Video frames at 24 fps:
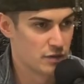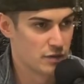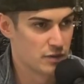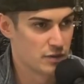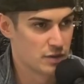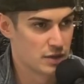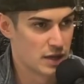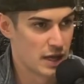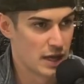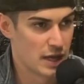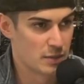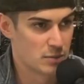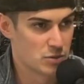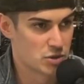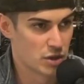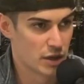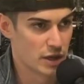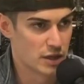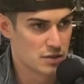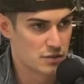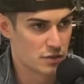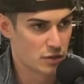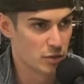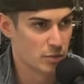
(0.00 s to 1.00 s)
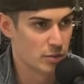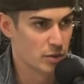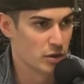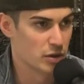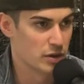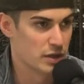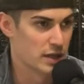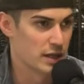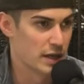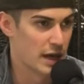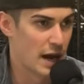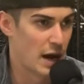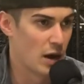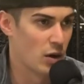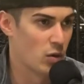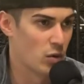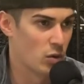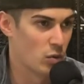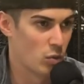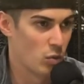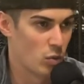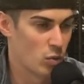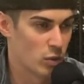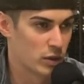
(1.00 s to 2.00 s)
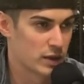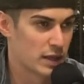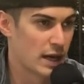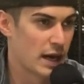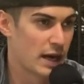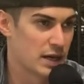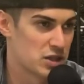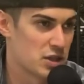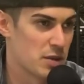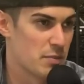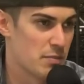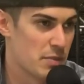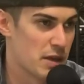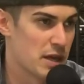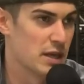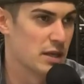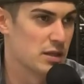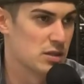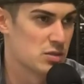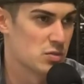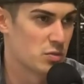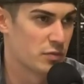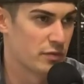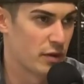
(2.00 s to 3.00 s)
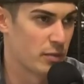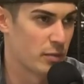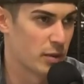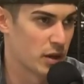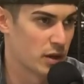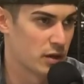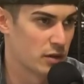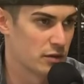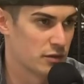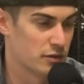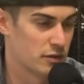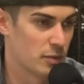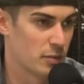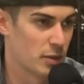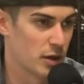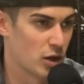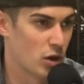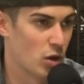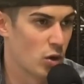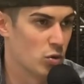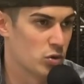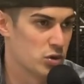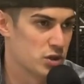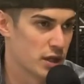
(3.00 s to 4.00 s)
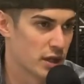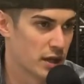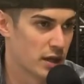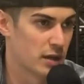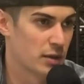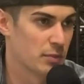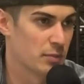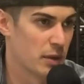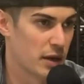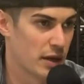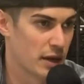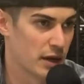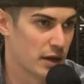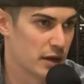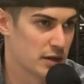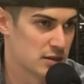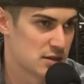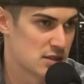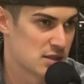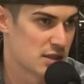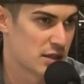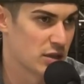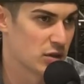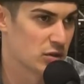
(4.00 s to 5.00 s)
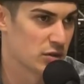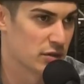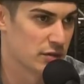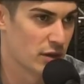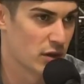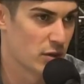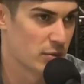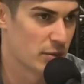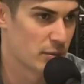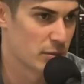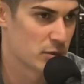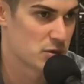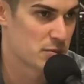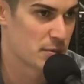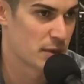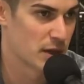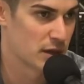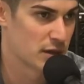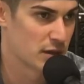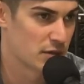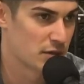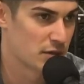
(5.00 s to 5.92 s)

game transferability and how, what that actually means from a, from a coaching and a skill development perspective.